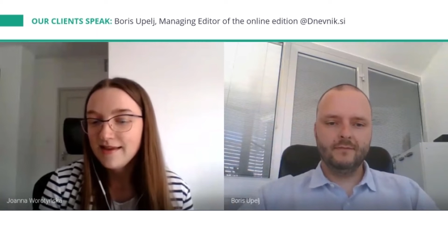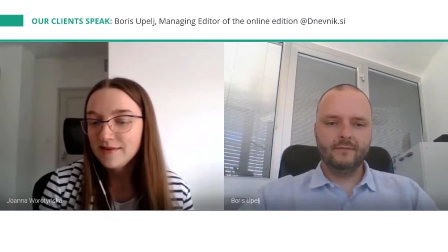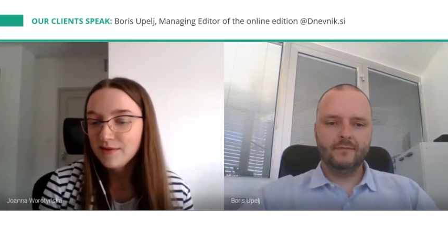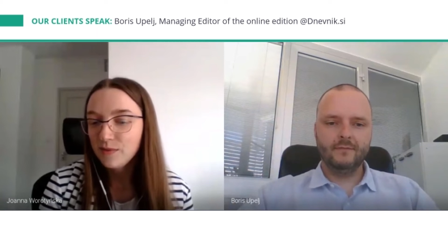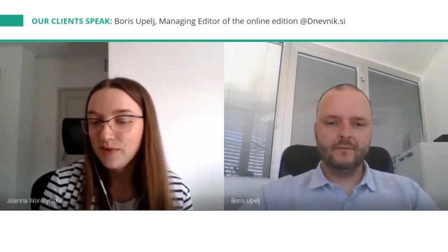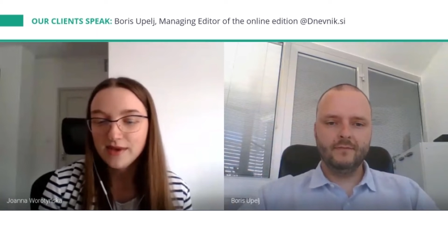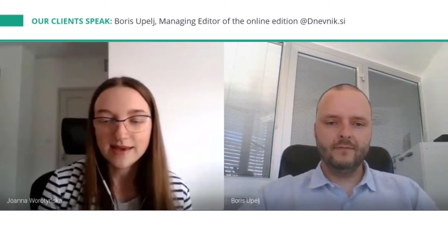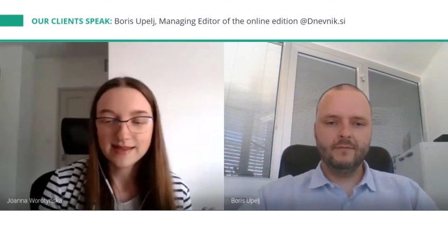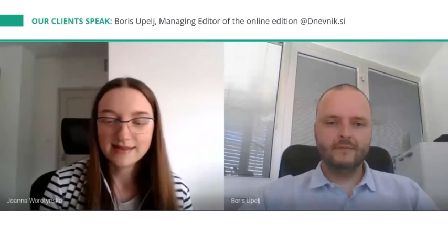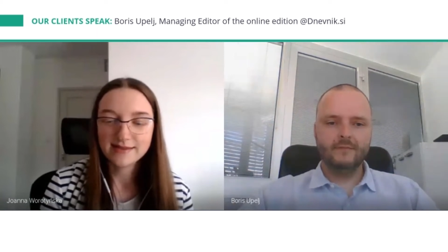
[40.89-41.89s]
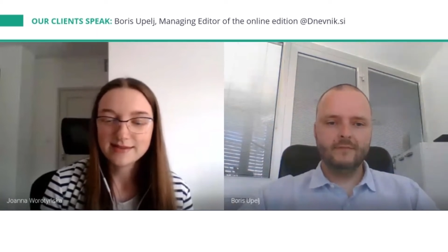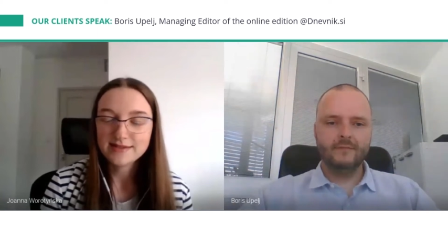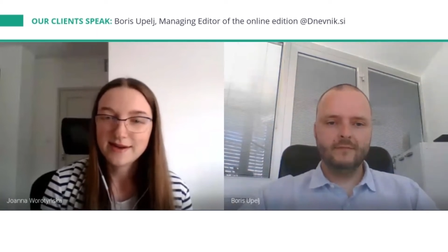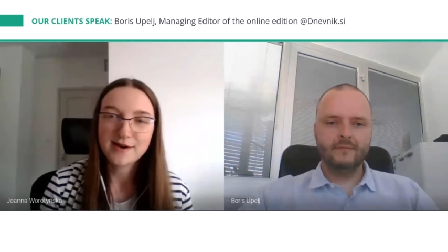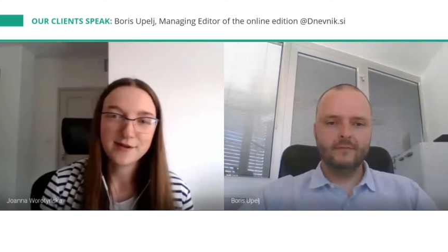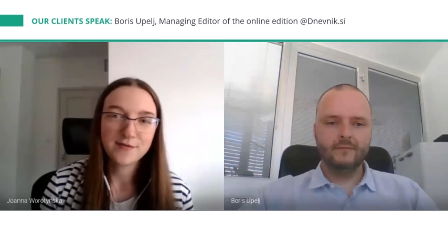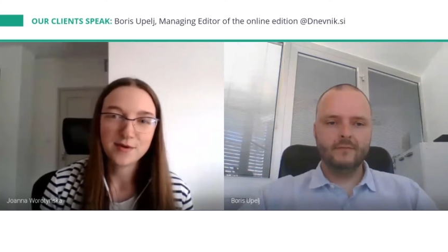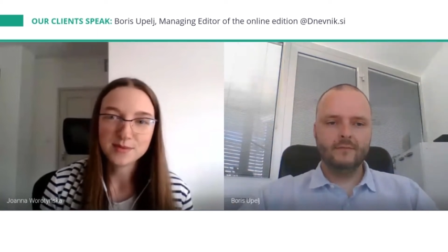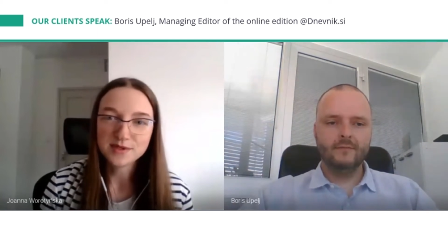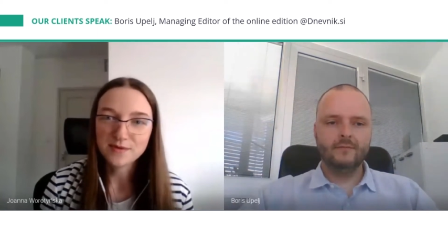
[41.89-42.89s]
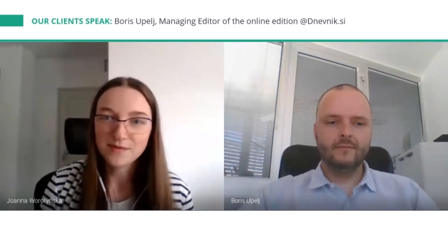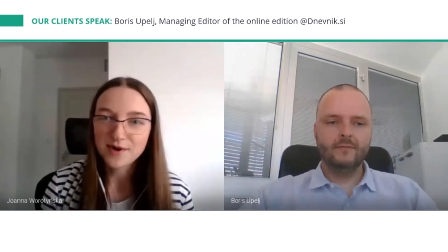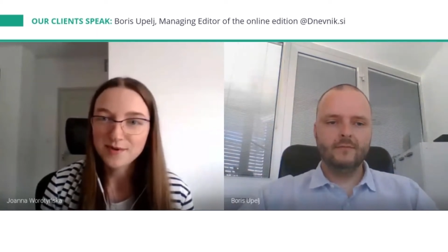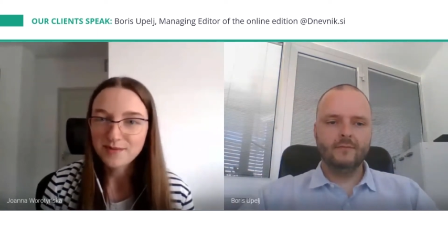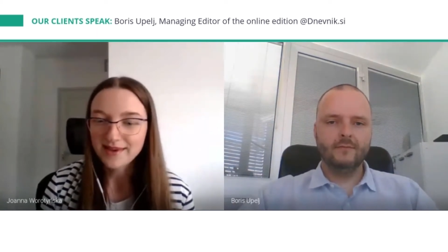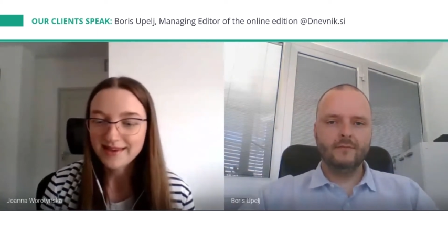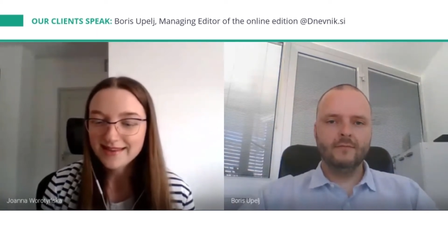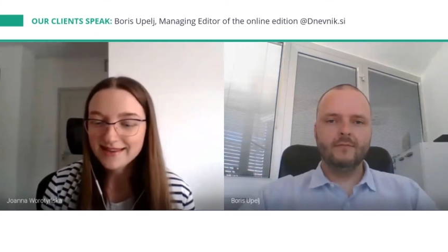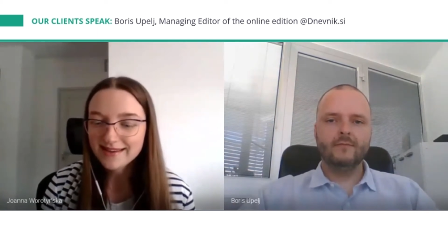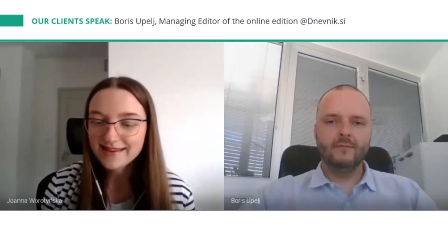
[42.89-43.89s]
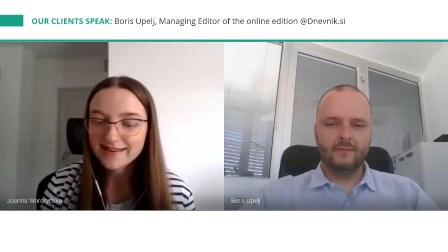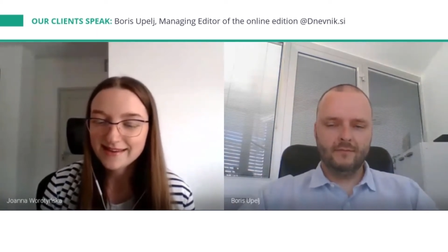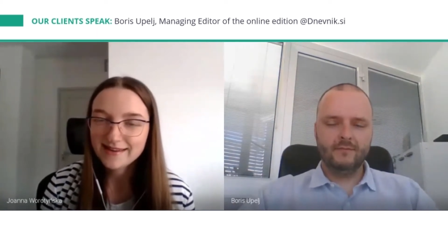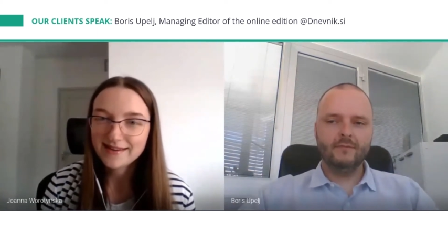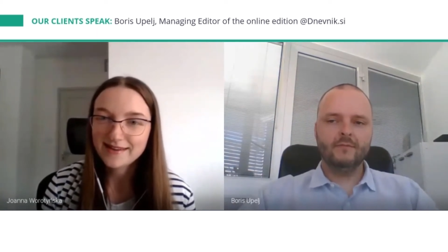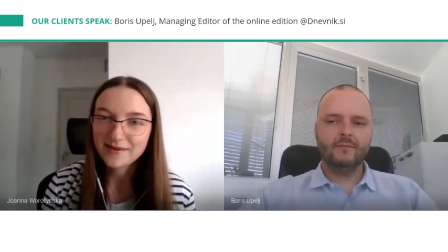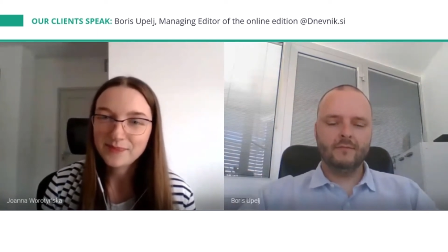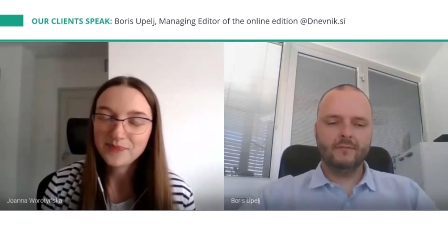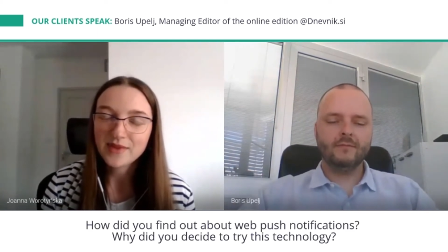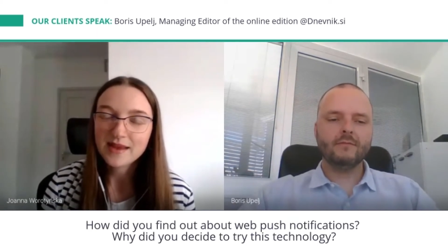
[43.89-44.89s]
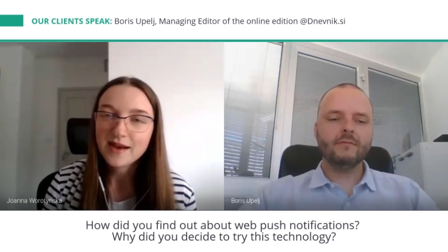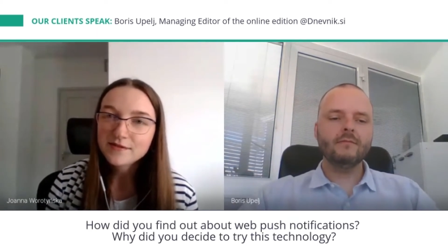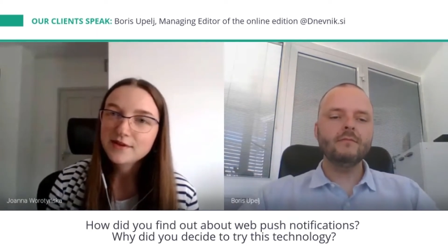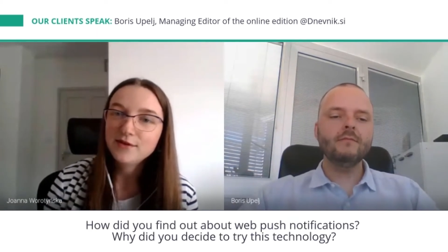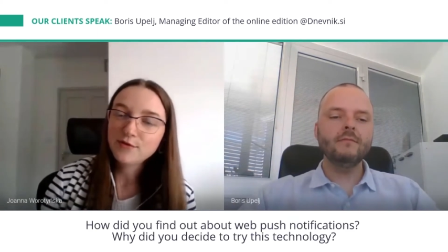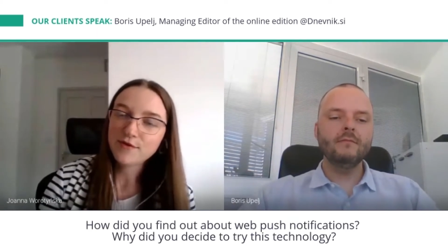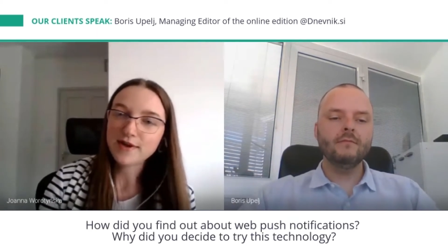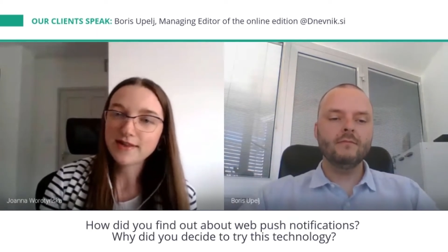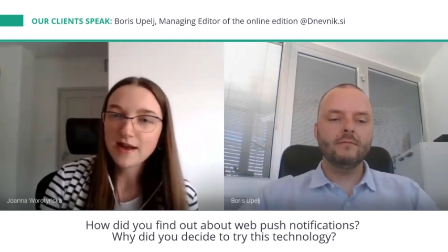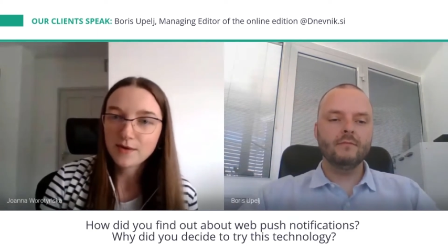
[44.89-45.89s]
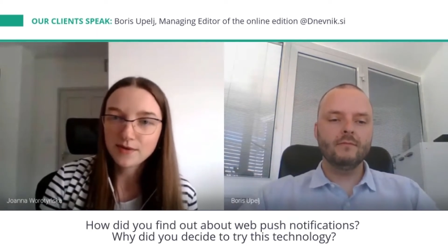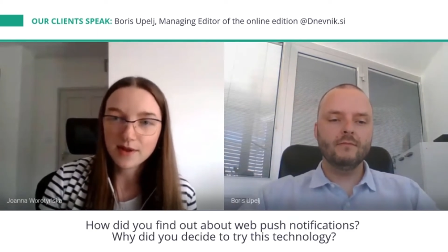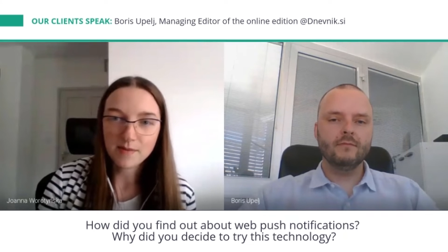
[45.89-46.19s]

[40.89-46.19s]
Speaker 1: And we can start from the very beginning. Um, how did you find out